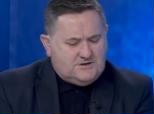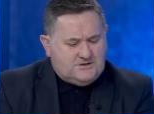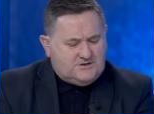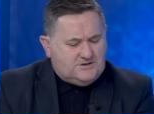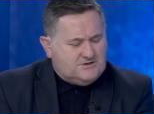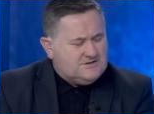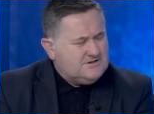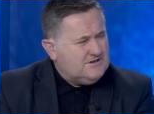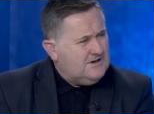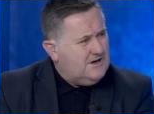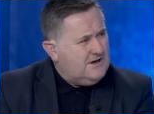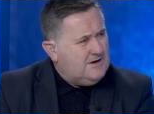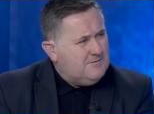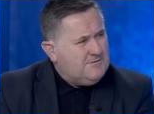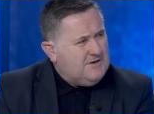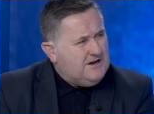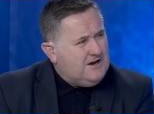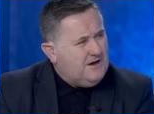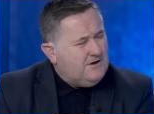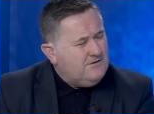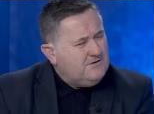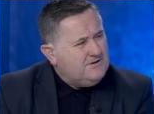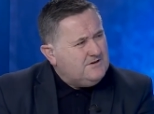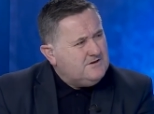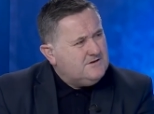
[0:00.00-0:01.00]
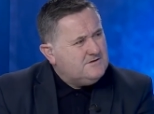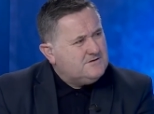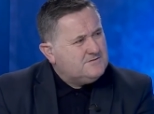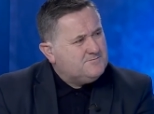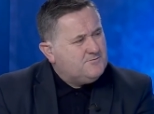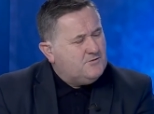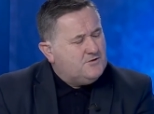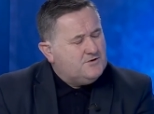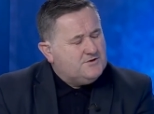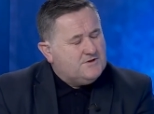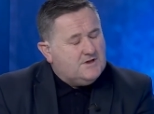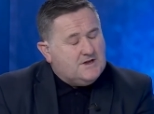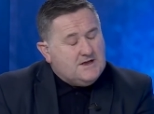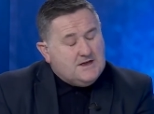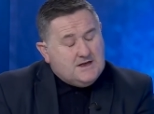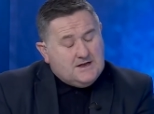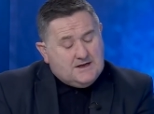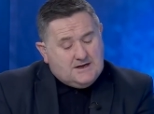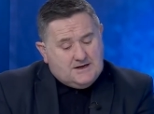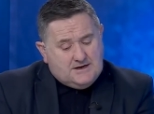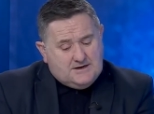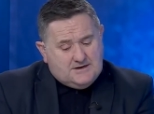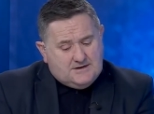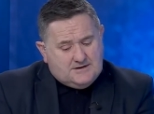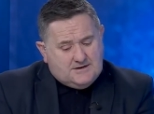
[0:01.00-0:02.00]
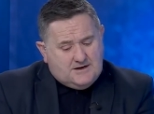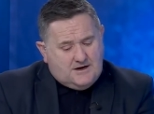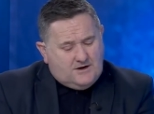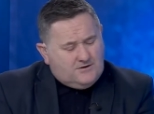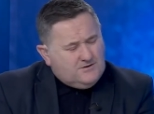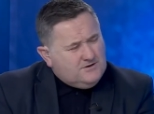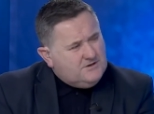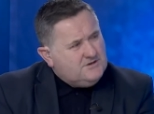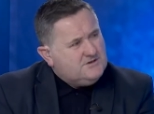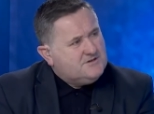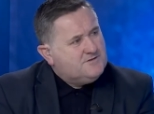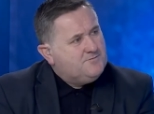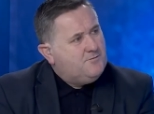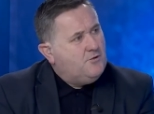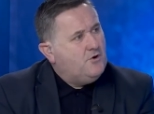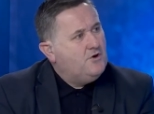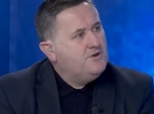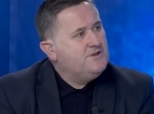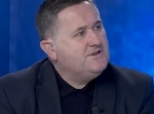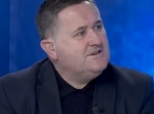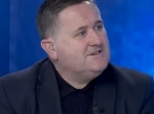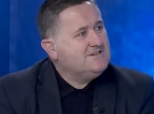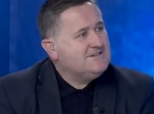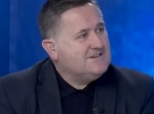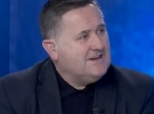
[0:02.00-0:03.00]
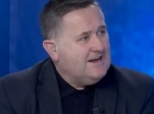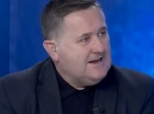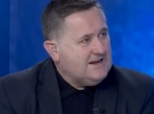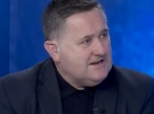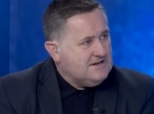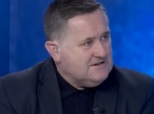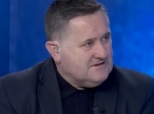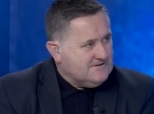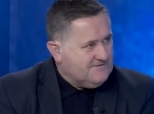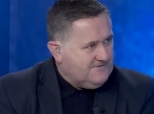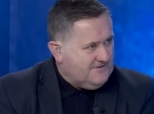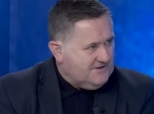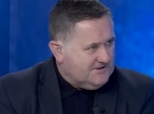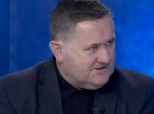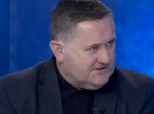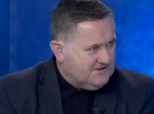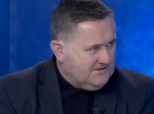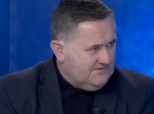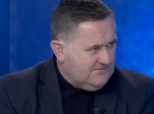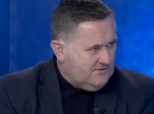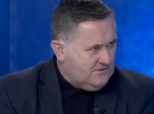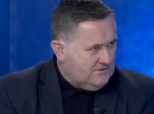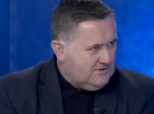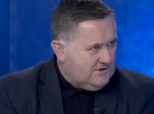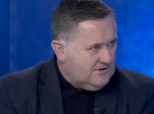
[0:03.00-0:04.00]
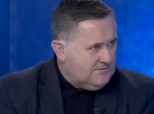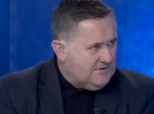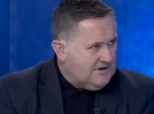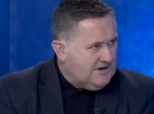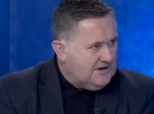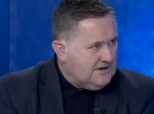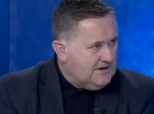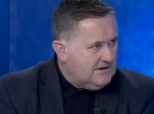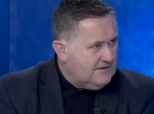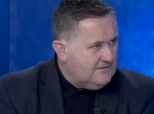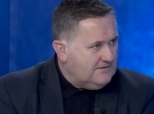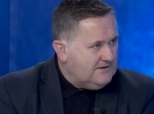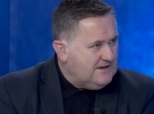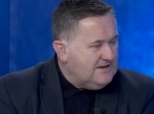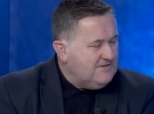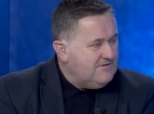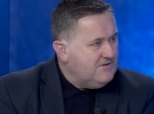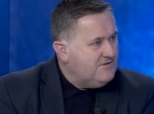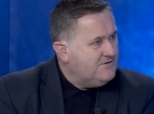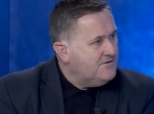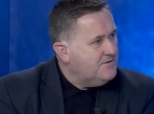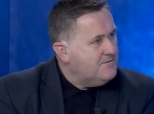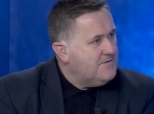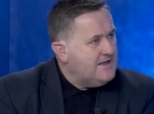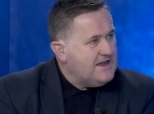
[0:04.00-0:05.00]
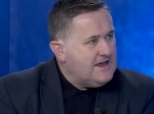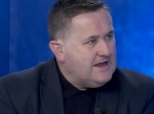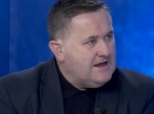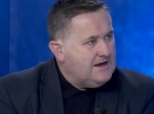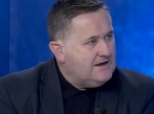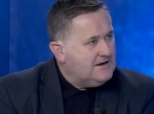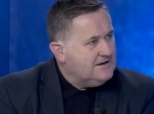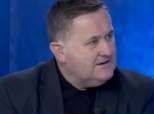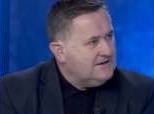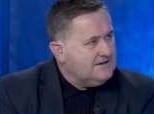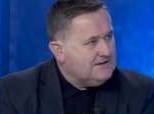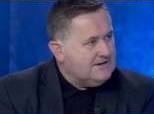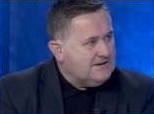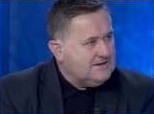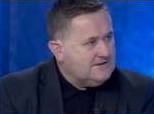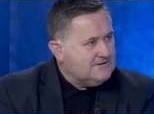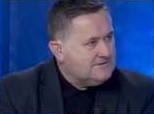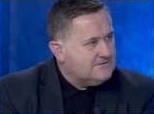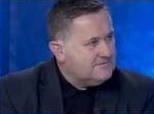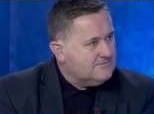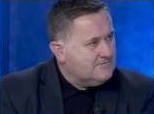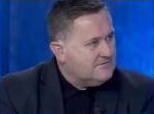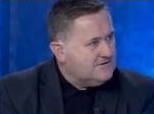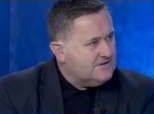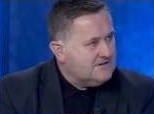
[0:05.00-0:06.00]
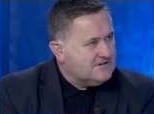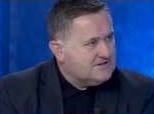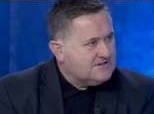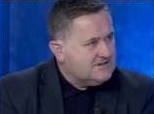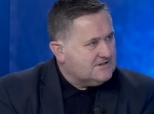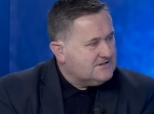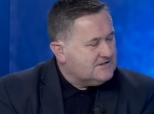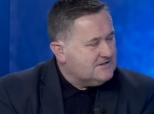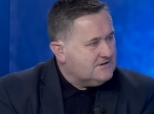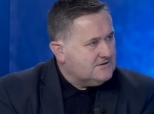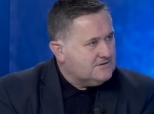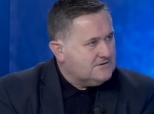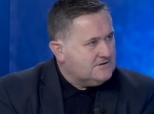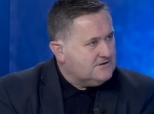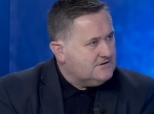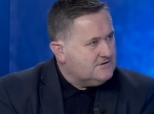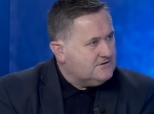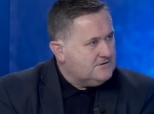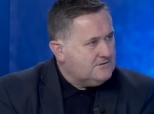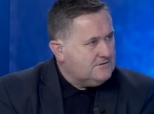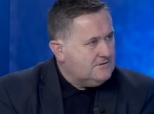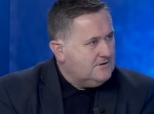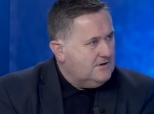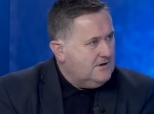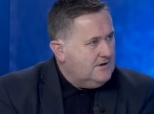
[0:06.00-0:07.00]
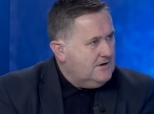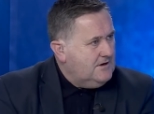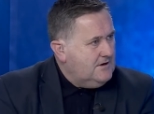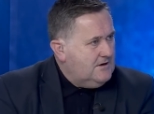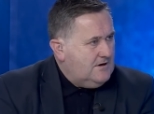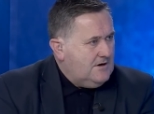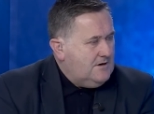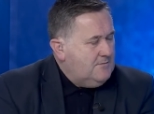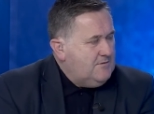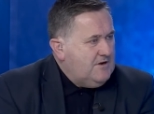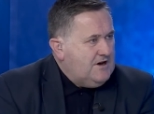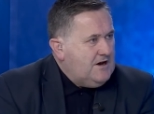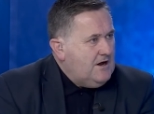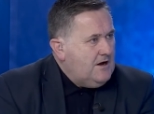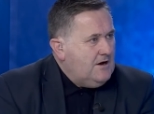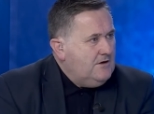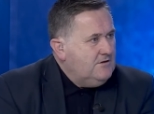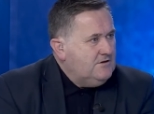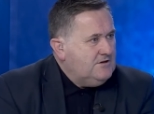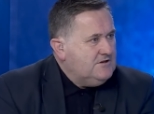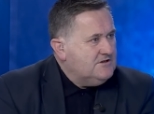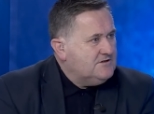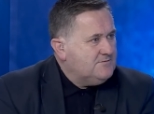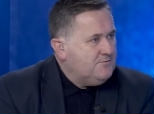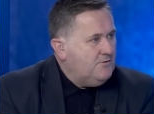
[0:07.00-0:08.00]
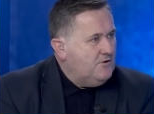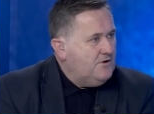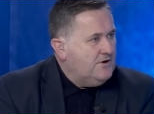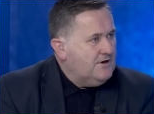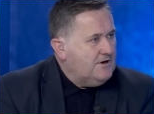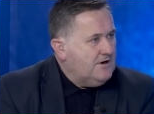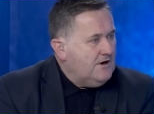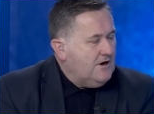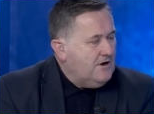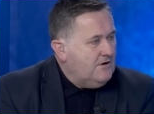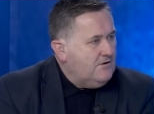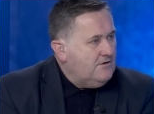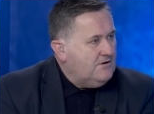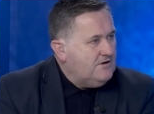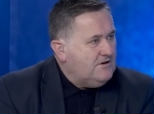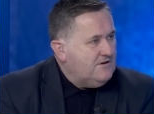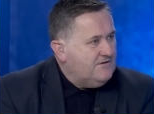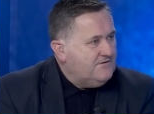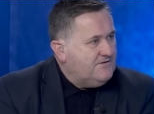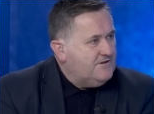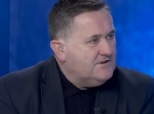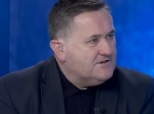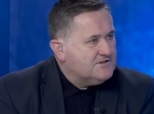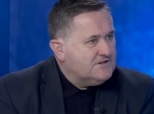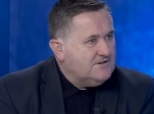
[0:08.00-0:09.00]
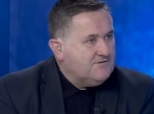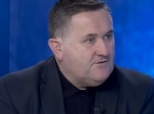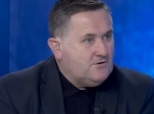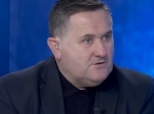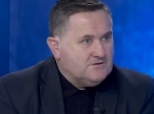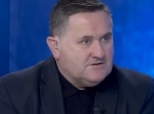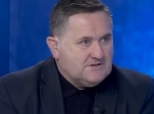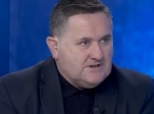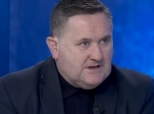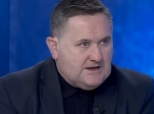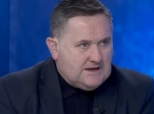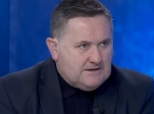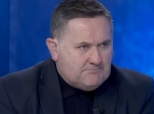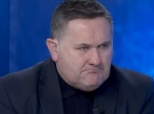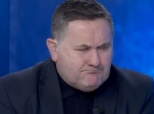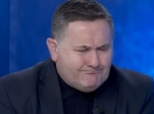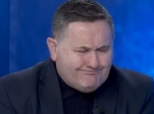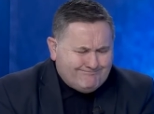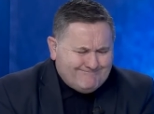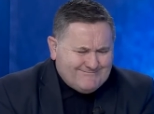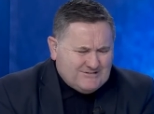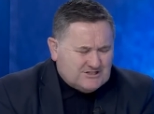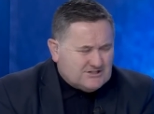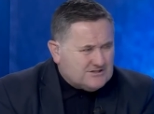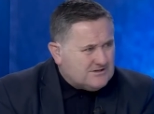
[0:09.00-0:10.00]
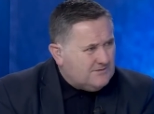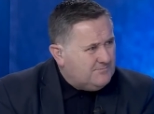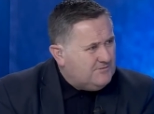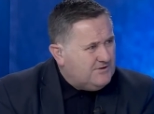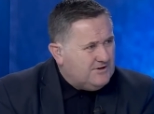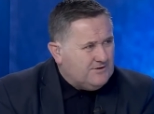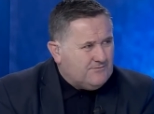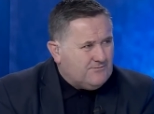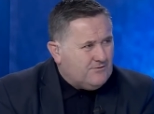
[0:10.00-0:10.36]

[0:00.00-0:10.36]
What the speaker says: you spot the signs, first of all? I mean, even from the early days with your sister, how do you spot it? How do you, first of all, say there's something